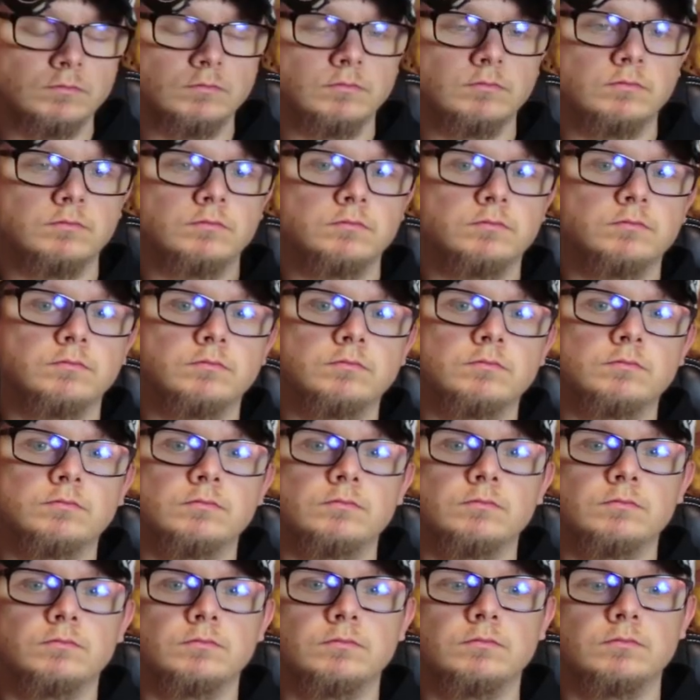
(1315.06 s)

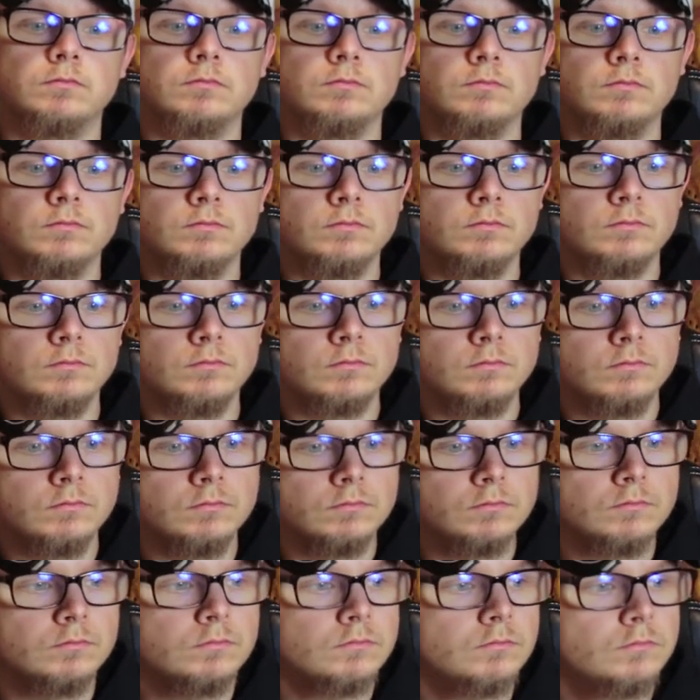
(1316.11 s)

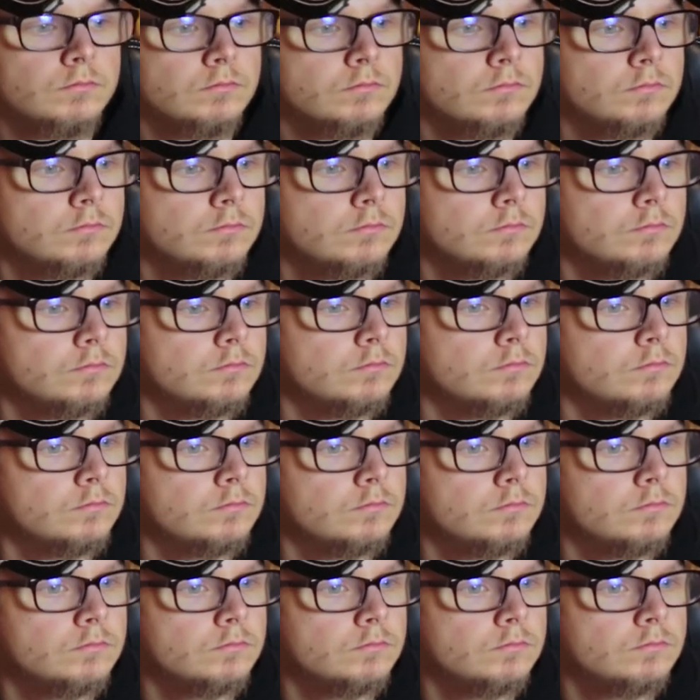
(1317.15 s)

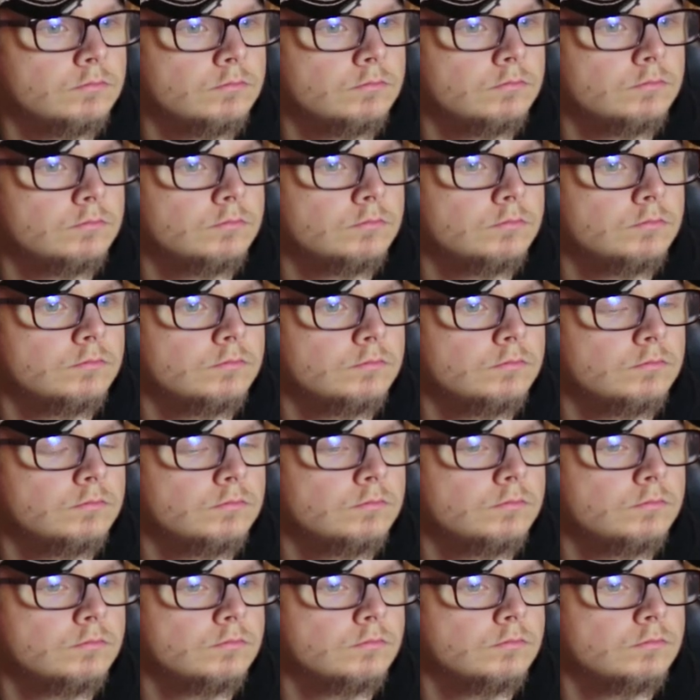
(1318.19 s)

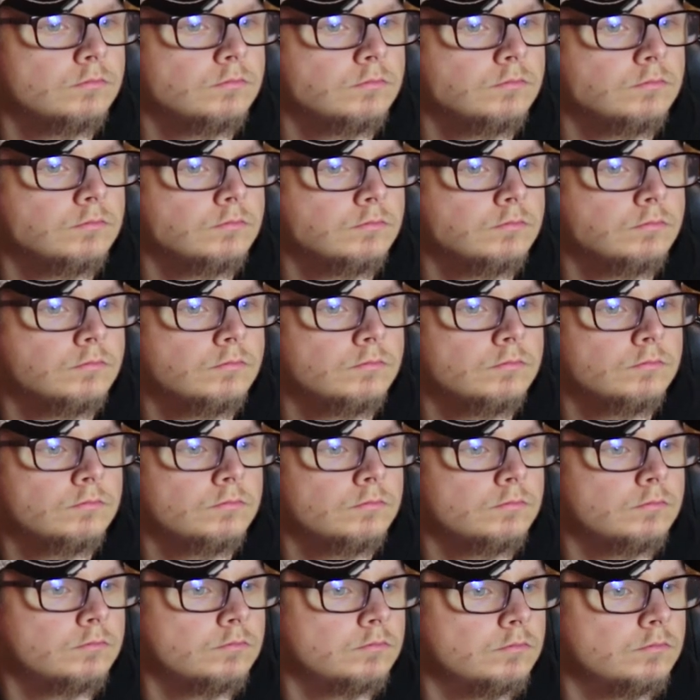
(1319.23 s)
No words are spoken by the person on screen.